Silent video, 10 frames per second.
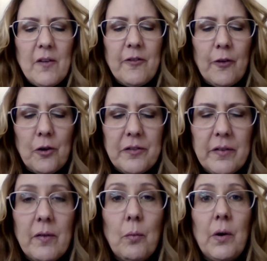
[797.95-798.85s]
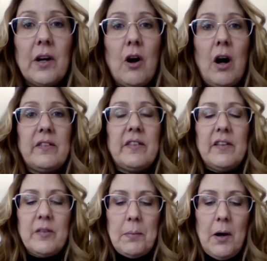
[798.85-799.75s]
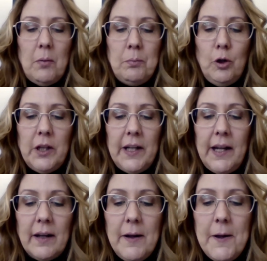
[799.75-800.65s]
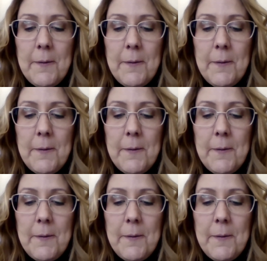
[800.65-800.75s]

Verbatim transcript: verse, what God says about bullying,